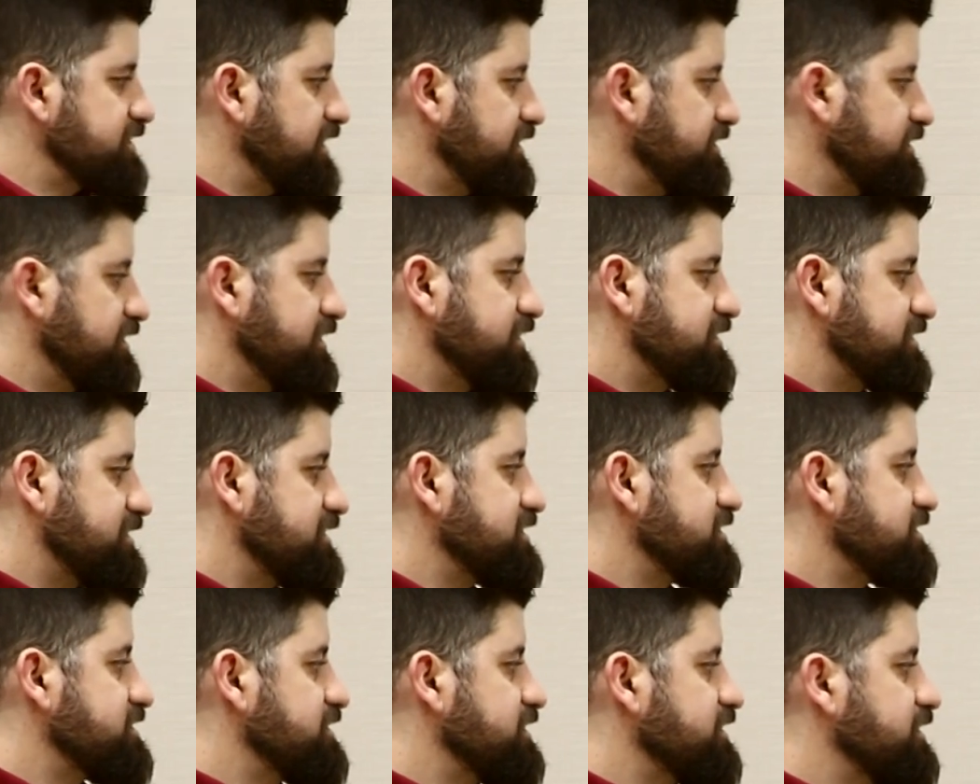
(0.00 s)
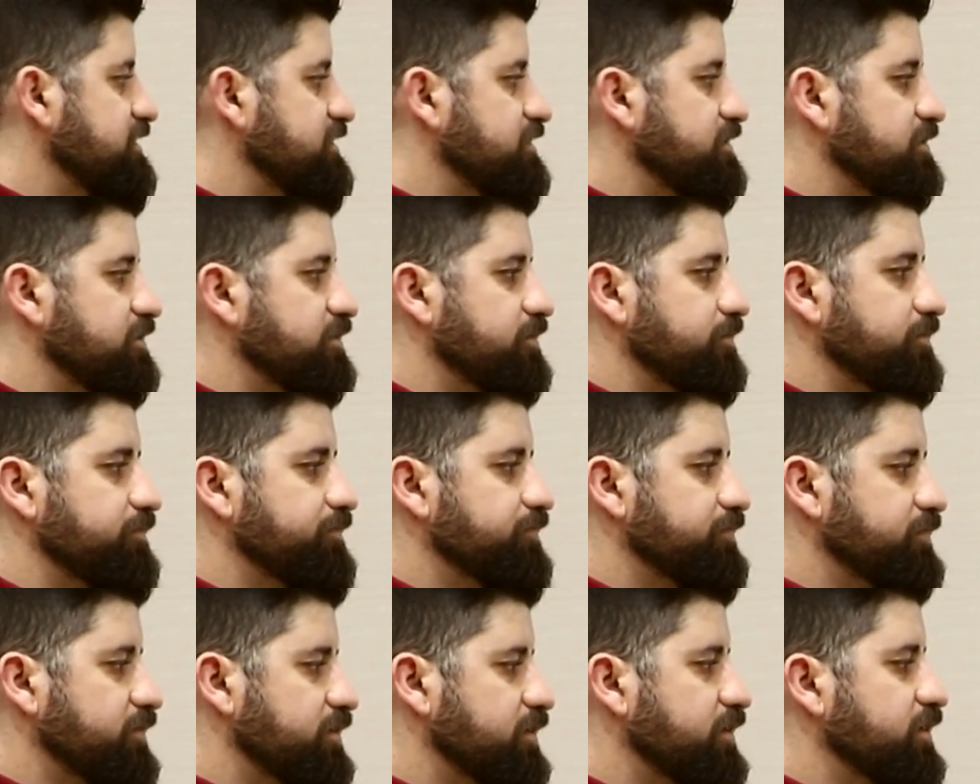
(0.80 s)
then it is
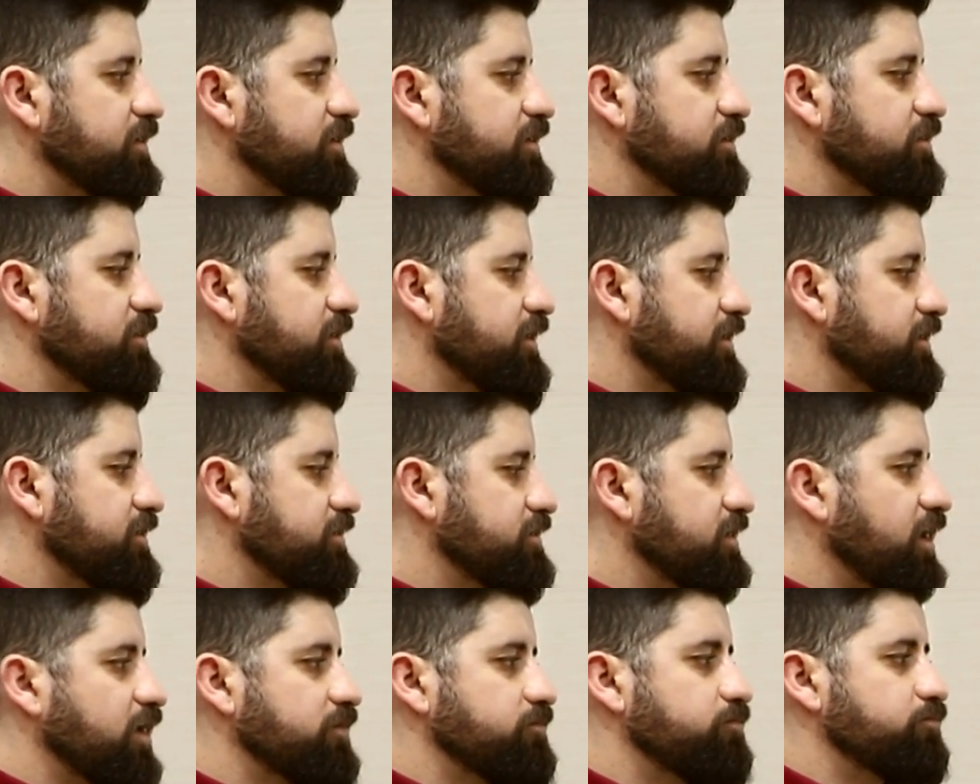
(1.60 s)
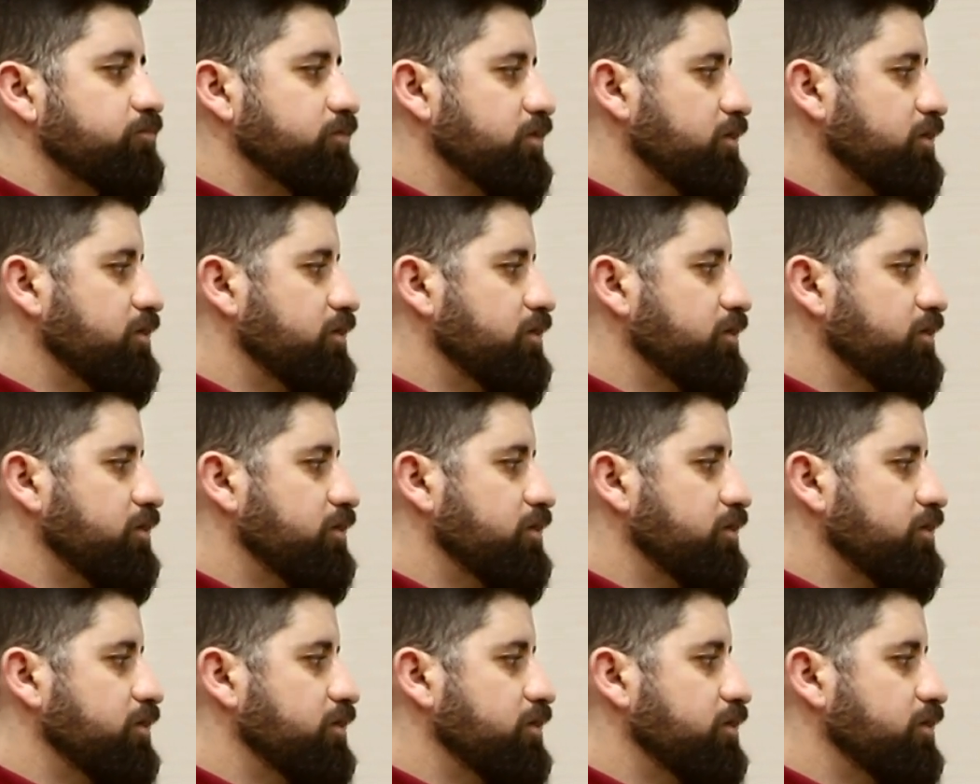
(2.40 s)
uh, like not